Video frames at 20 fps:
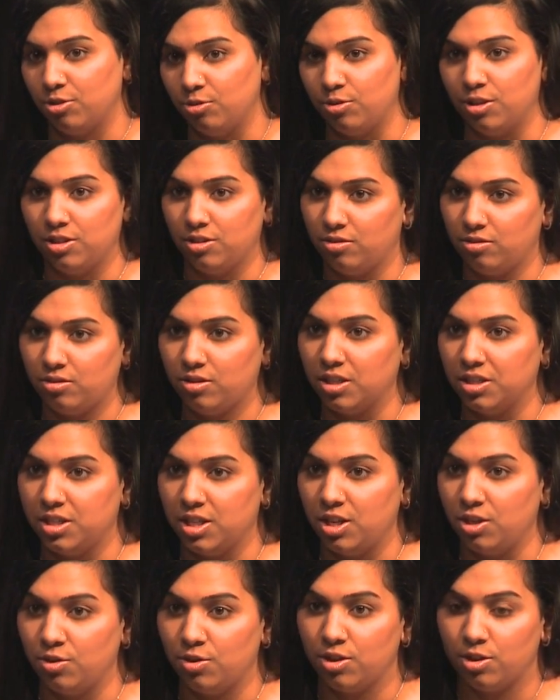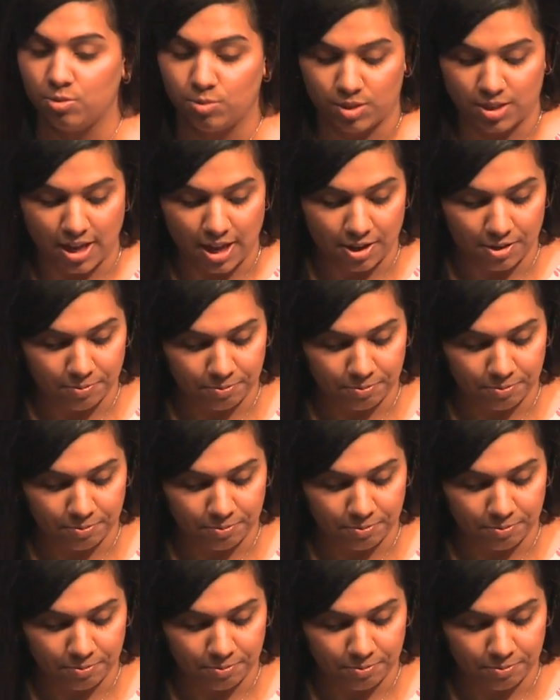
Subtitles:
You can continue to use that.